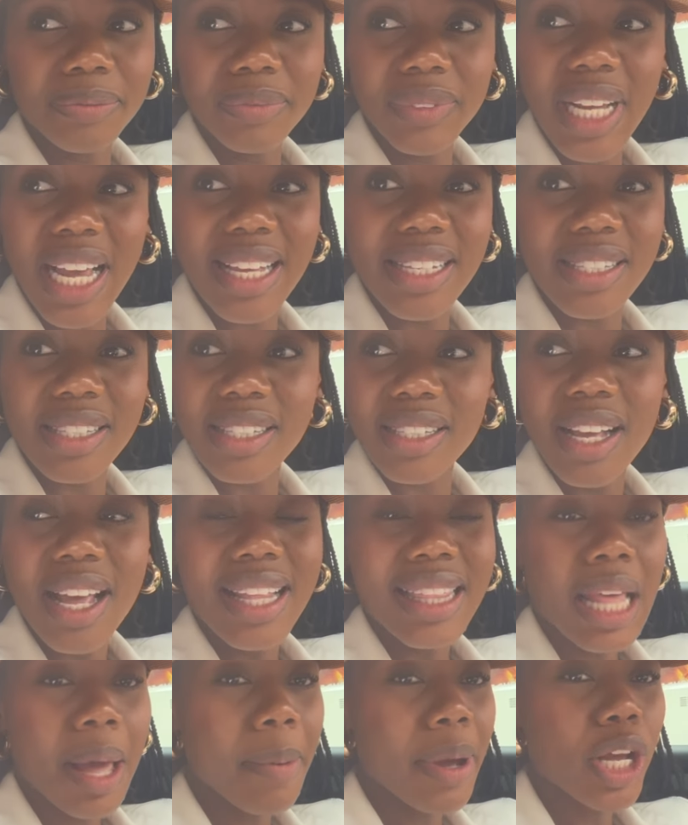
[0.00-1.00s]
yes,
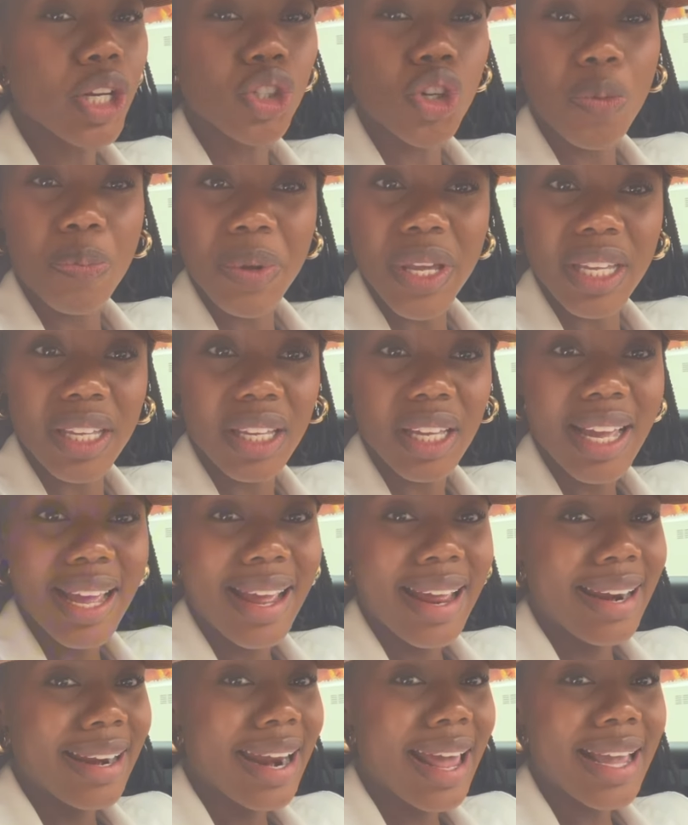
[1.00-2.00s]
the buyer shopping.
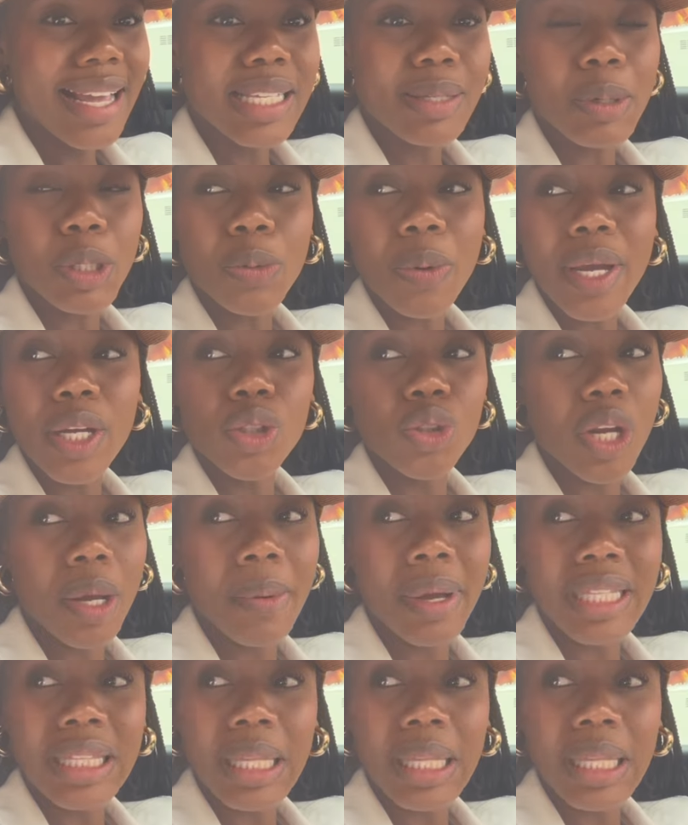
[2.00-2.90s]
Nag is what we're in Javan,